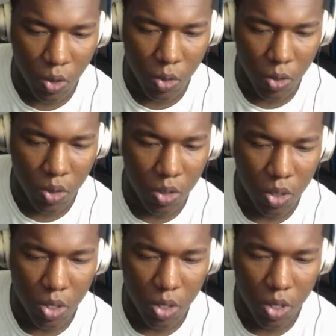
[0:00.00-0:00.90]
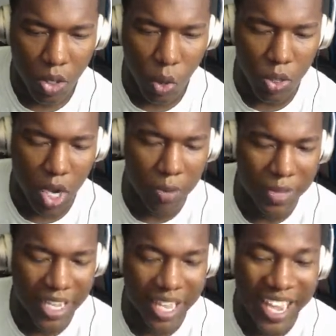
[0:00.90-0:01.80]
Uh-oh. Oh, caught
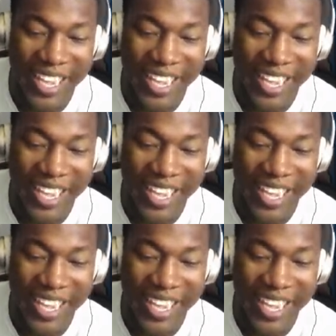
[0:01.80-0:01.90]
him like it.